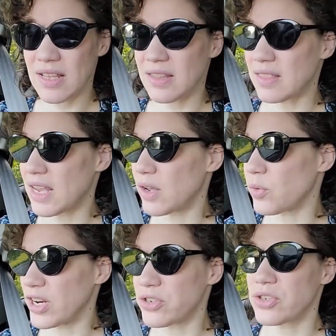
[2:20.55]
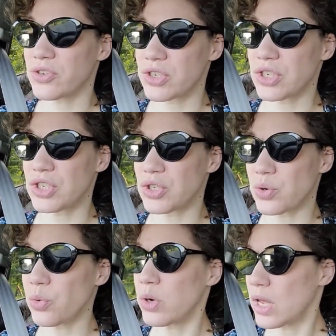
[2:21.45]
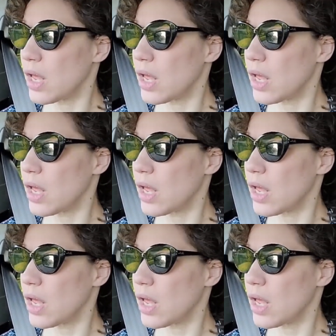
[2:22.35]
that they had registered to do